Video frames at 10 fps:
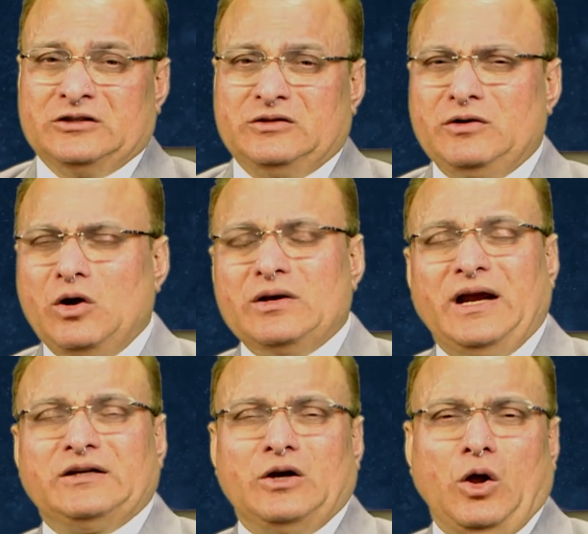You will not
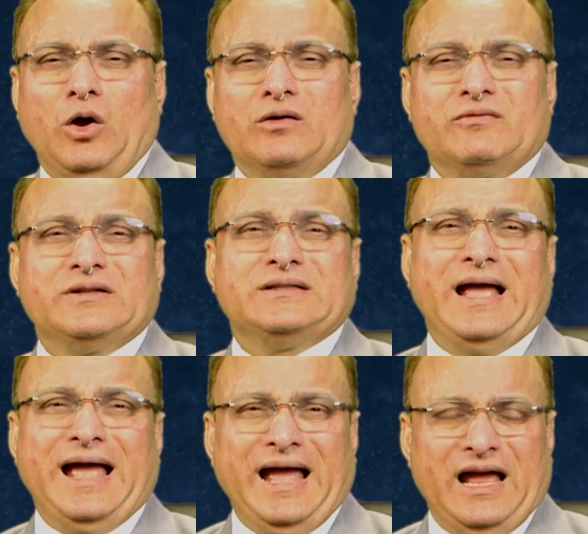get along with
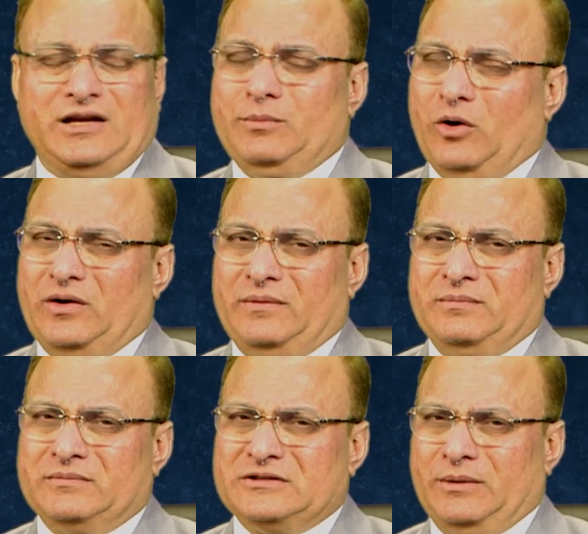anybody
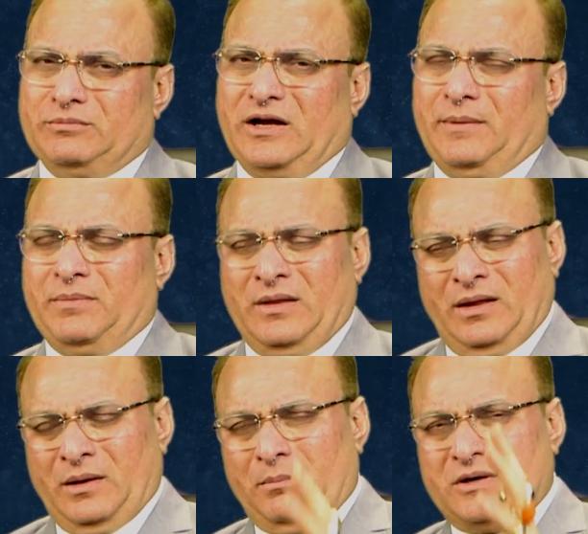sometime.
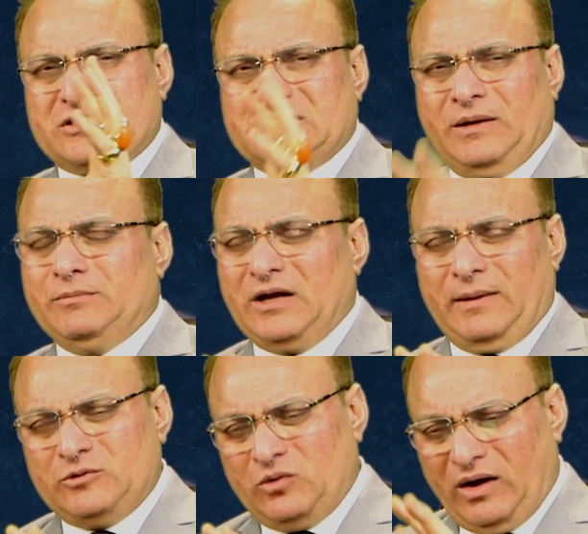But
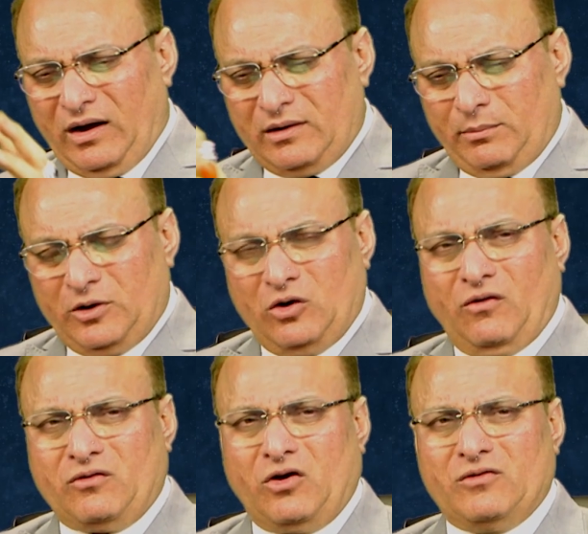sometime you are in the middle
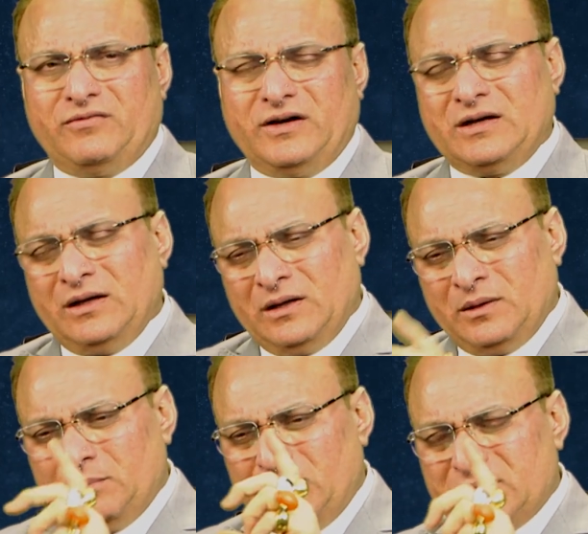of conflict,
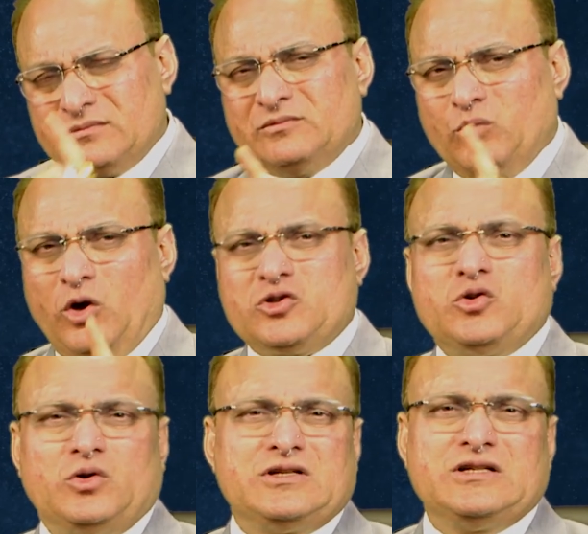but watch
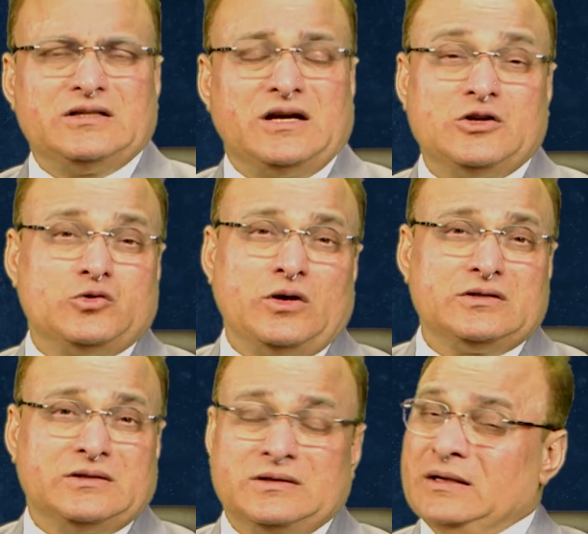your decision and
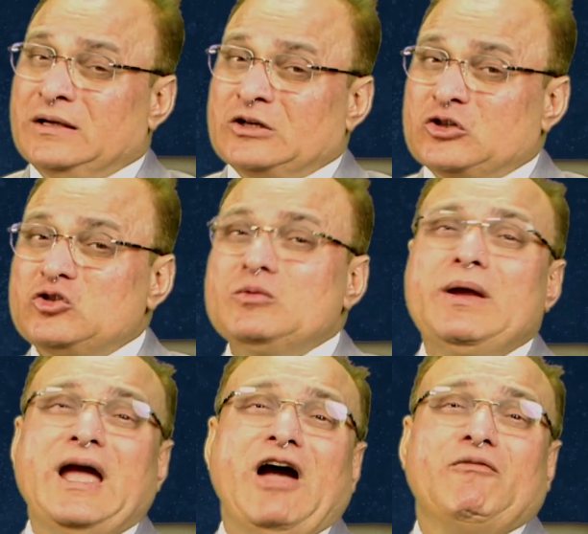choices. You
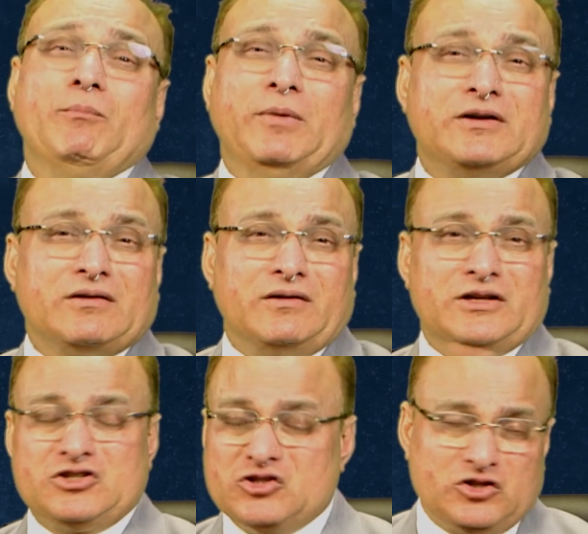may have better
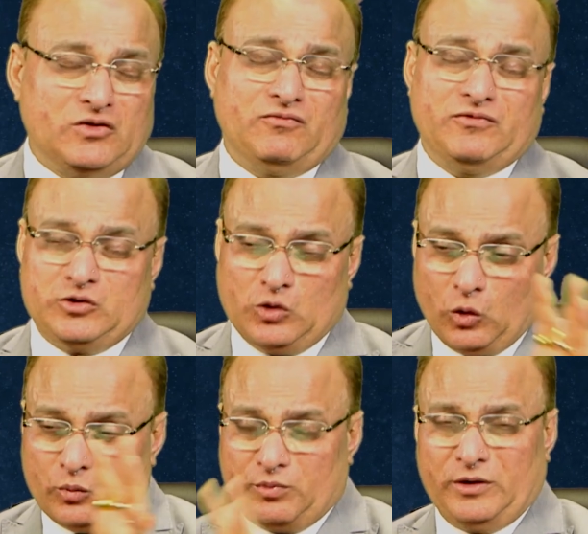relationship with your
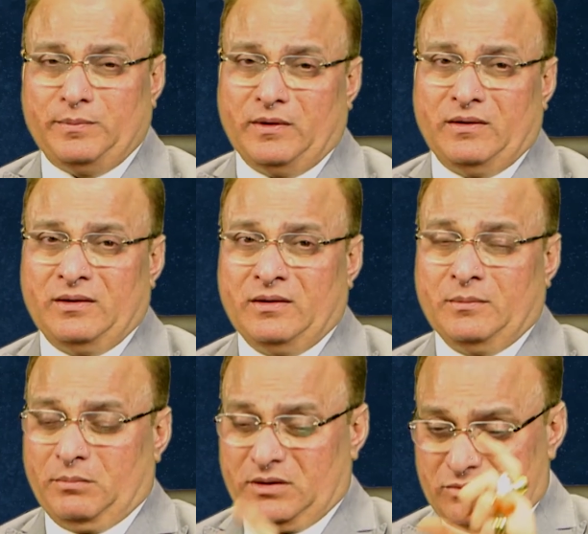own people,
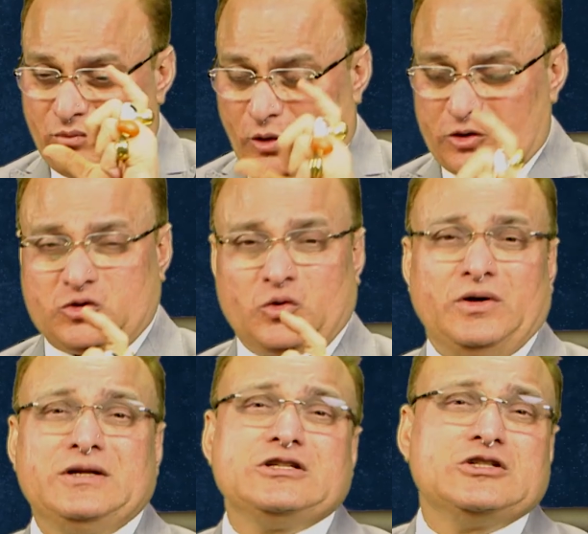but watch your
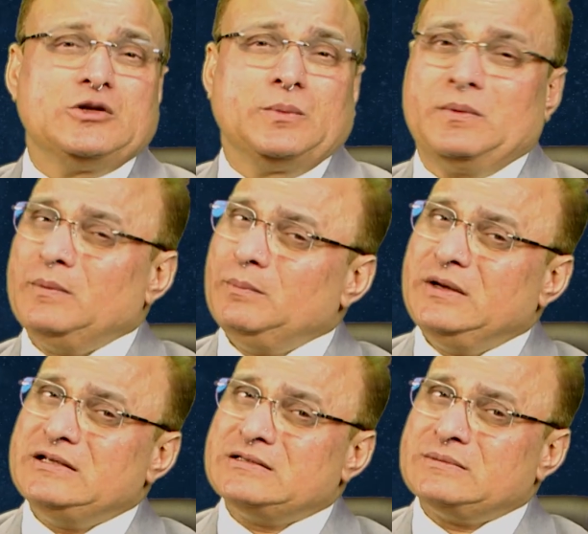relationship.
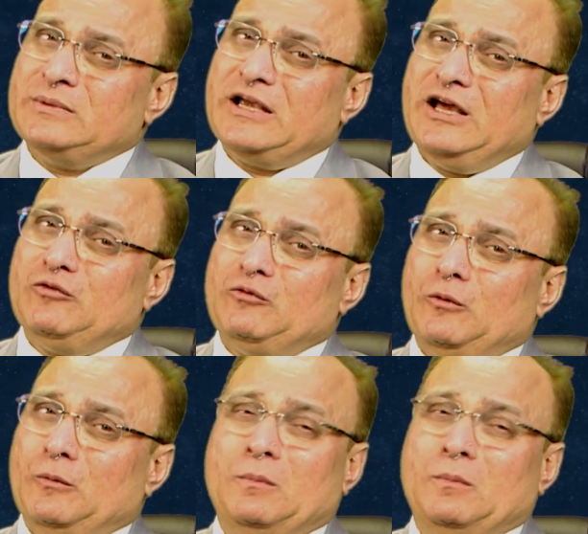Please be careful.